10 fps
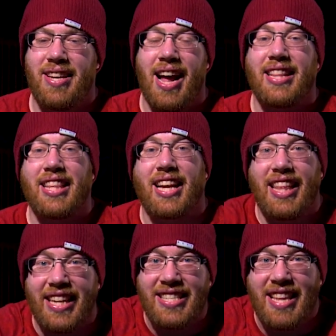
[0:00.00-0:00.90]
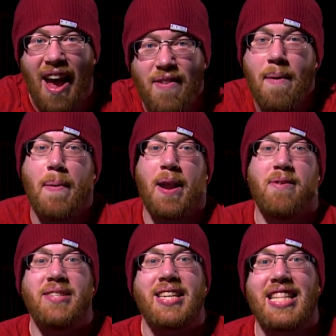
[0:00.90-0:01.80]
not the cleanest ever, but it
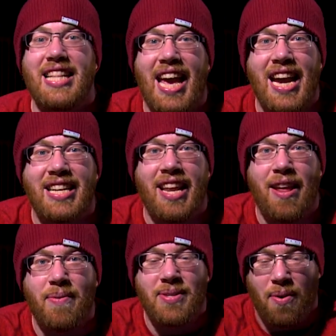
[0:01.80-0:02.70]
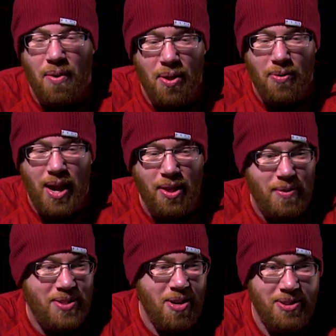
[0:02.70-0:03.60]
was a land and it was a roll away. There
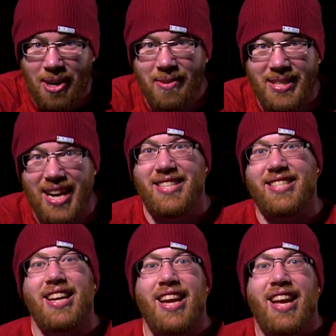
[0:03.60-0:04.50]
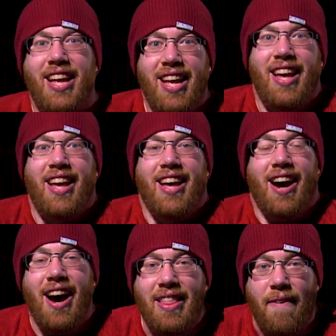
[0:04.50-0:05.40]
was no toe touch.
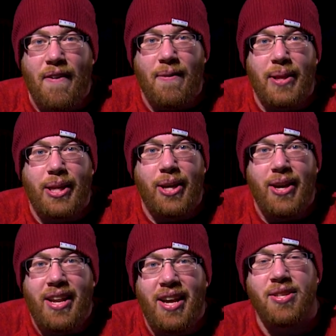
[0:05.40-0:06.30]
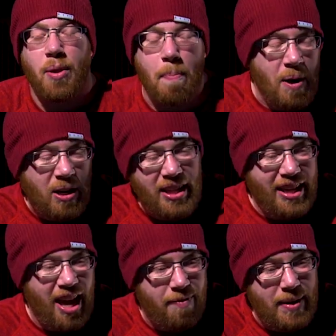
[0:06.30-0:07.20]
Oh, that felt really good. So Berkeley
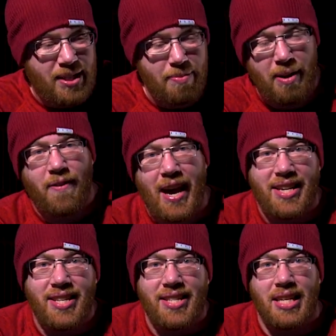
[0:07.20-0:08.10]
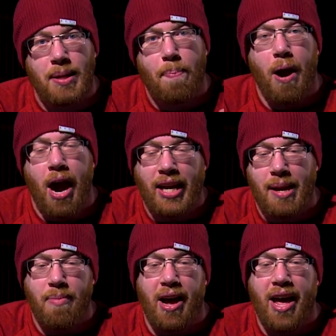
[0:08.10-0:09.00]
gave me some advice. He said to
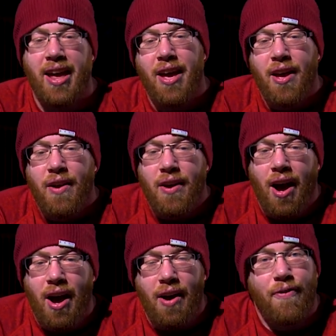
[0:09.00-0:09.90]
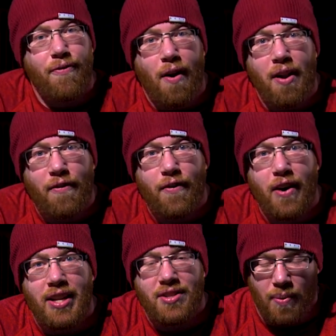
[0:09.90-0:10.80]
pocket my front
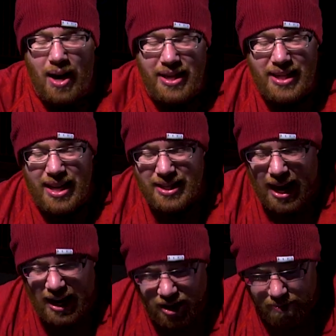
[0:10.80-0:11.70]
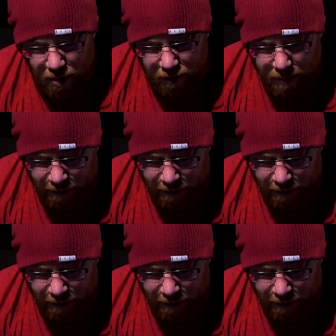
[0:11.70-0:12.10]
foot. So what I did is I actually moved my